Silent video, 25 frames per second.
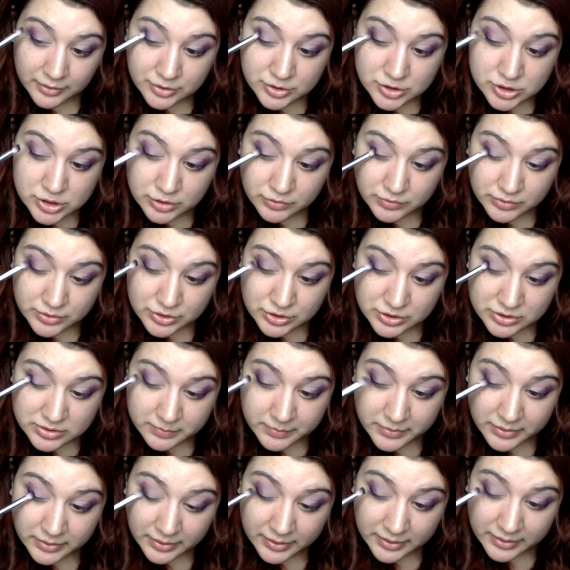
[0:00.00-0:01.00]
she would just
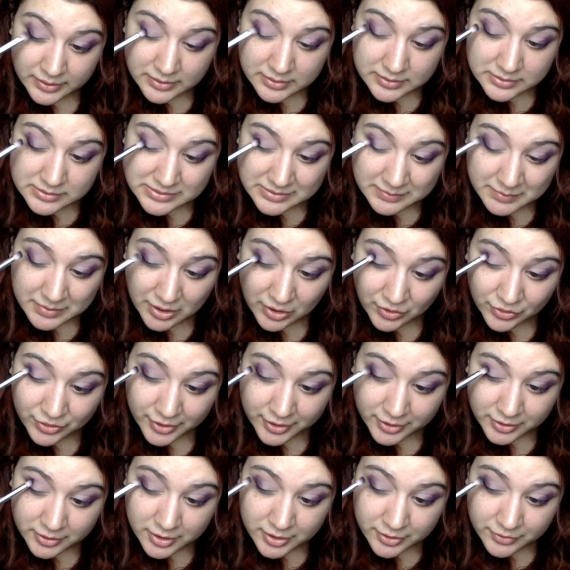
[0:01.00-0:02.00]
be like, "Samantha,
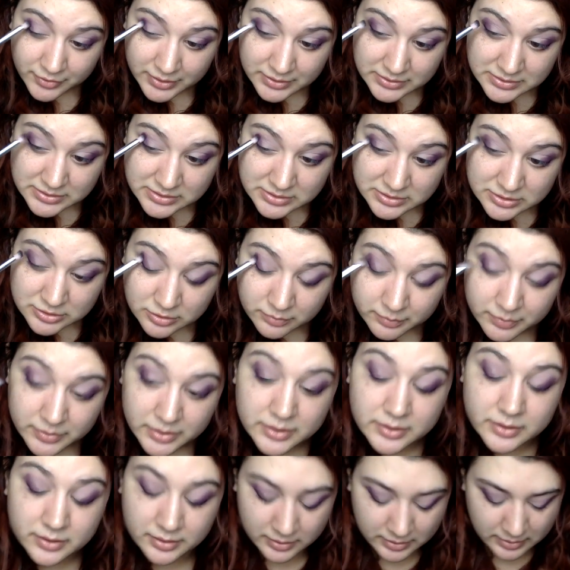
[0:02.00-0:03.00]
no, that's
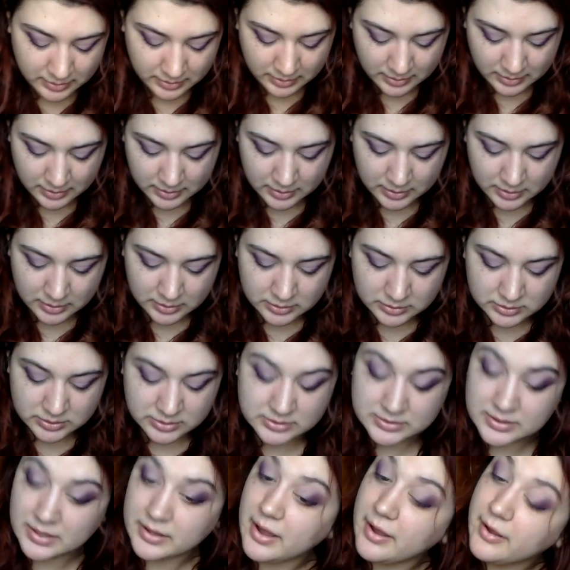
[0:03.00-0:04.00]
stupid."
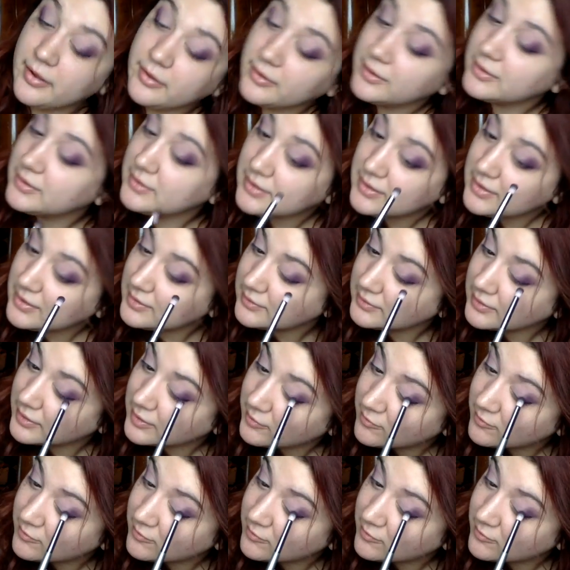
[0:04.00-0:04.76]
She's like, "I only need like